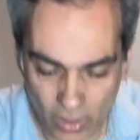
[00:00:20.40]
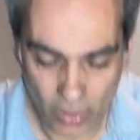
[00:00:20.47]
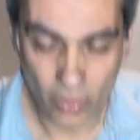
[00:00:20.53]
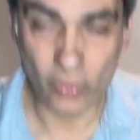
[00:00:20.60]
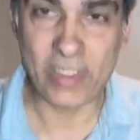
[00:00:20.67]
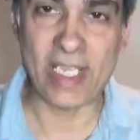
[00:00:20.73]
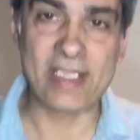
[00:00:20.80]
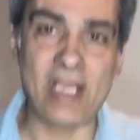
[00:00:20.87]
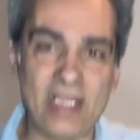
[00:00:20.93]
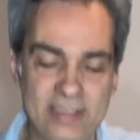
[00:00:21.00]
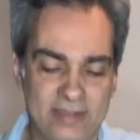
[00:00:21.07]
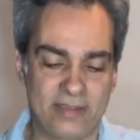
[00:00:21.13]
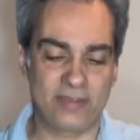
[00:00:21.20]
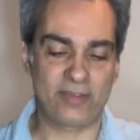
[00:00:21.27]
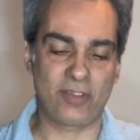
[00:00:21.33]
Okay guys,
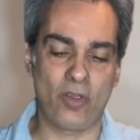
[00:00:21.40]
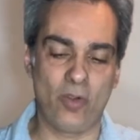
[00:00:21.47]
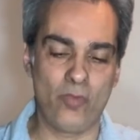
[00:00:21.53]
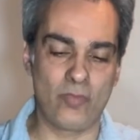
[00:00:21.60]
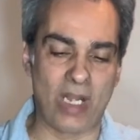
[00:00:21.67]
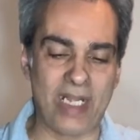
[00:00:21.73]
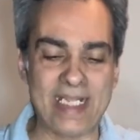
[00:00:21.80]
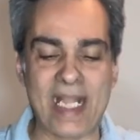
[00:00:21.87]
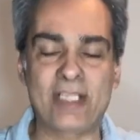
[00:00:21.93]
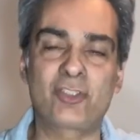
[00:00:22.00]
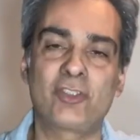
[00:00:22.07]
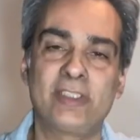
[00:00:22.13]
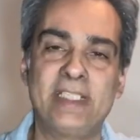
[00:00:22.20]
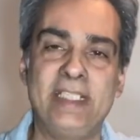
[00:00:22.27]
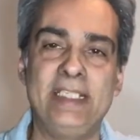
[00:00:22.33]
so I
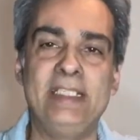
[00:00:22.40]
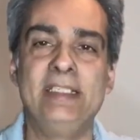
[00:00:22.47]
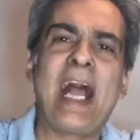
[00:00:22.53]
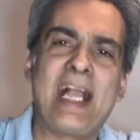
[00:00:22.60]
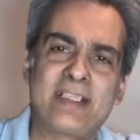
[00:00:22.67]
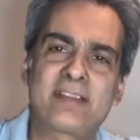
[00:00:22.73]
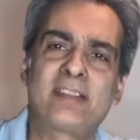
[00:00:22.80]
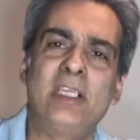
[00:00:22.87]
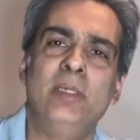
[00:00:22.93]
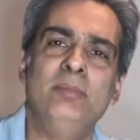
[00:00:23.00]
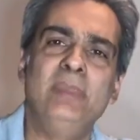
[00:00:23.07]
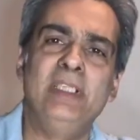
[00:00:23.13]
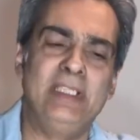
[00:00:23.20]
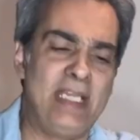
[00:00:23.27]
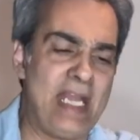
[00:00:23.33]
actually asked them
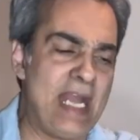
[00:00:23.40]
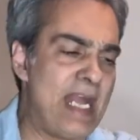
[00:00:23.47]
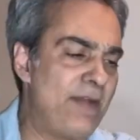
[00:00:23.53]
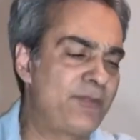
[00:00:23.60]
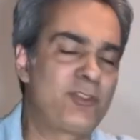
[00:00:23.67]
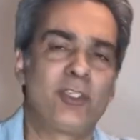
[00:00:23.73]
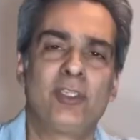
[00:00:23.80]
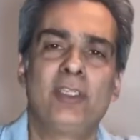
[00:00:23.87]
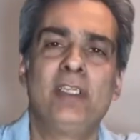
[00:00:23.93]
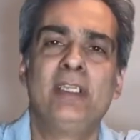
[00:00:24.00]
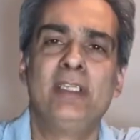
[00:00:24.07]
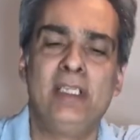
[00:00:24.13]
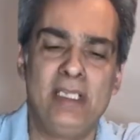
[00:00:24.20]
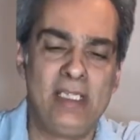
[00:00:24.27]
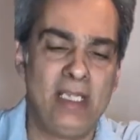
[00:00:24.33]
after
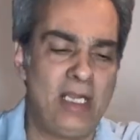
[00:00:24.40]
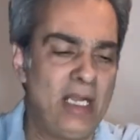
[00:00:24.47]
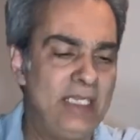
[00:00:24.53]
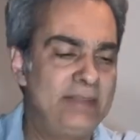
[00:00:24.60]
I